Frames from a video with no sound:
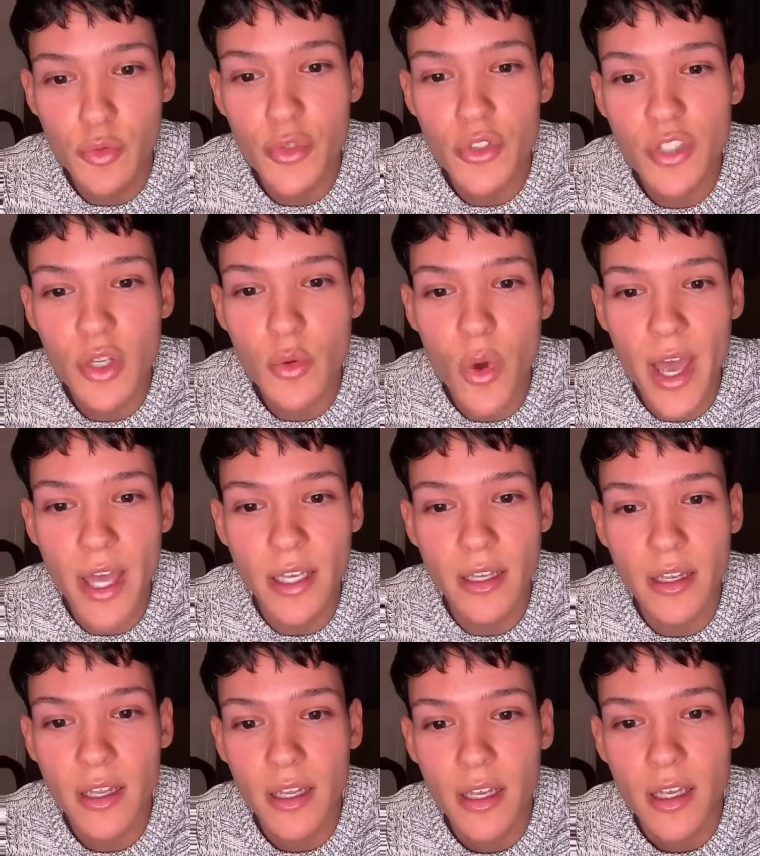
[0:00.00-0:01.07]
New music
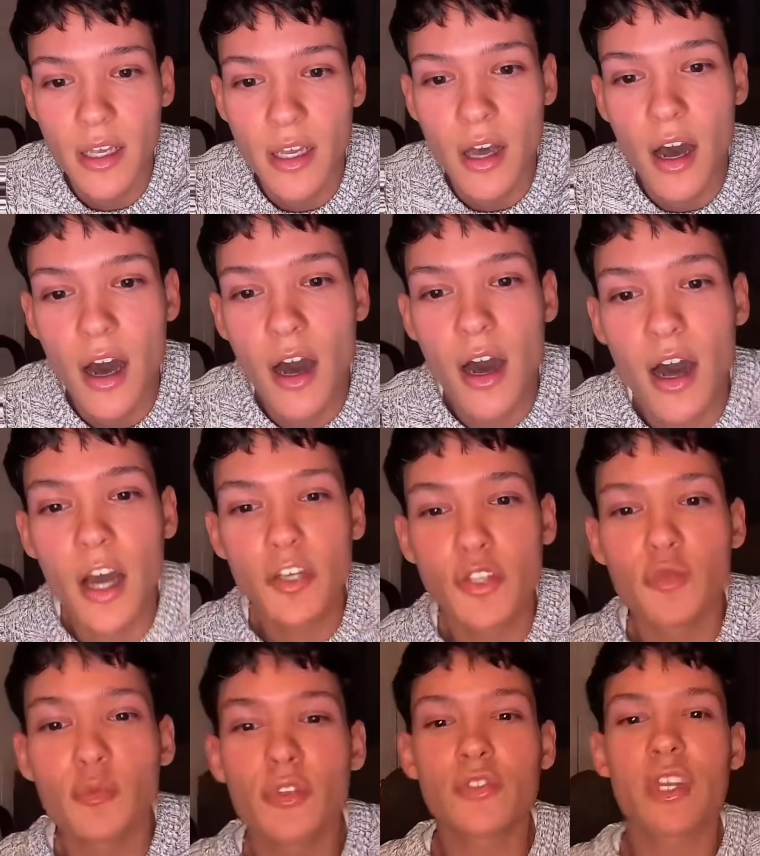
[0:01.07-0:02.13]
when?
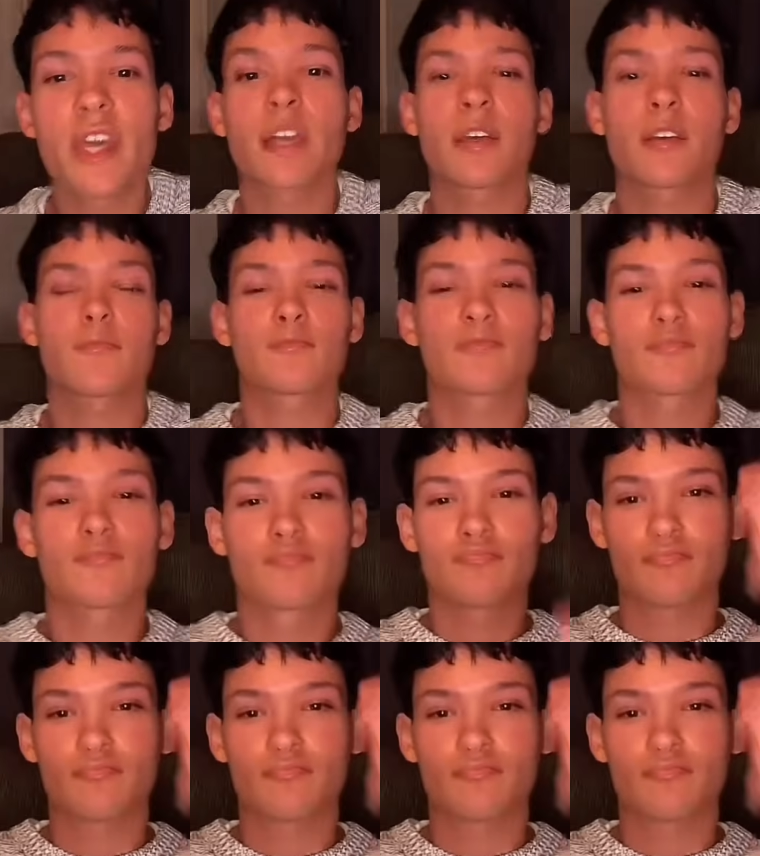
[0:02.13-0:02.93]
New music.